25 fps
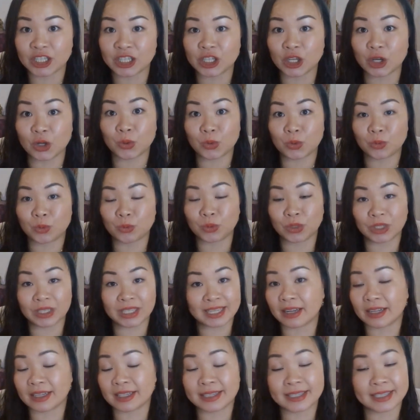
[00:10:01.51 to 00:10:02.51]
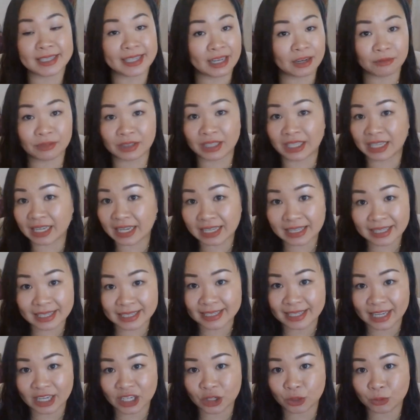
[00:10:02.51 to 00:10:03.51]
So, really, instead of leading the
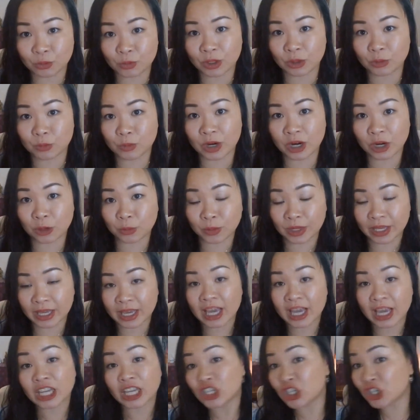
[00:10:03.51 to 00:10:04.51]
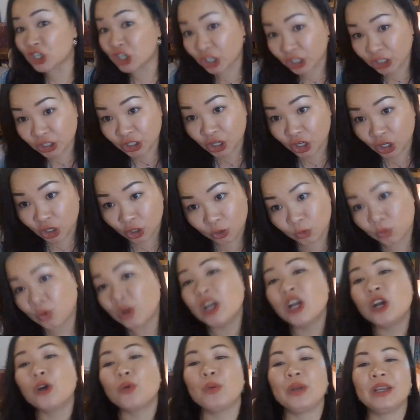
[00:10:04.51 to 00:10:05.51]
session with where we should go,
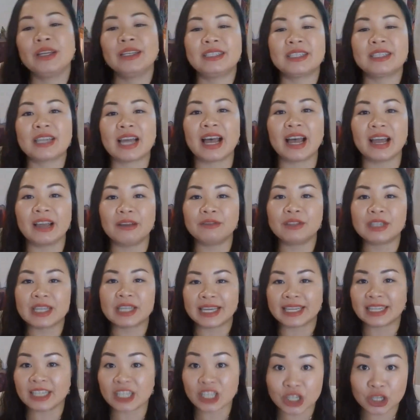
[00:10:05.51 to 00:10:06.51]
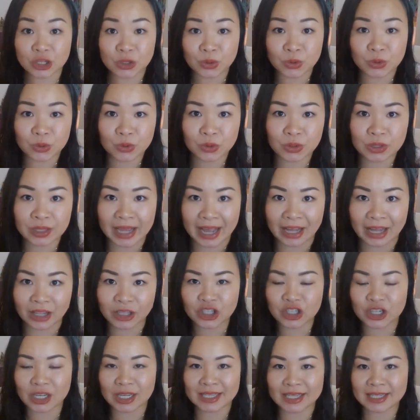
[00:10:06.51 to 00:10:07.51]
we dived into the
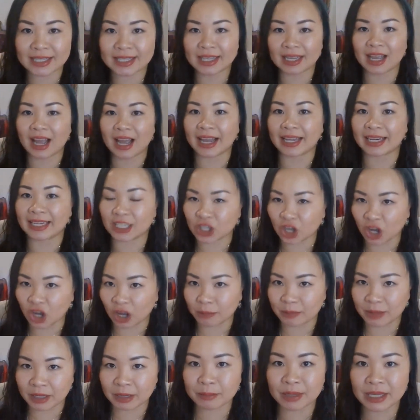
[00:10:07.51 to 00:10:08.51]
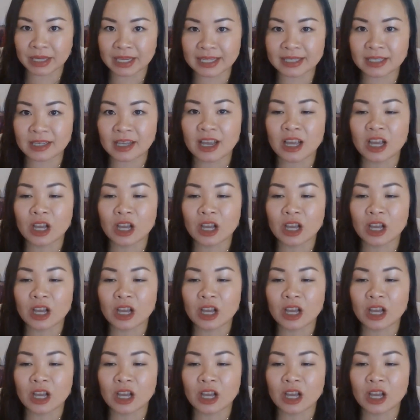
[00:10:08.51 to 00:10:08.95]
allergy as the guiding topic because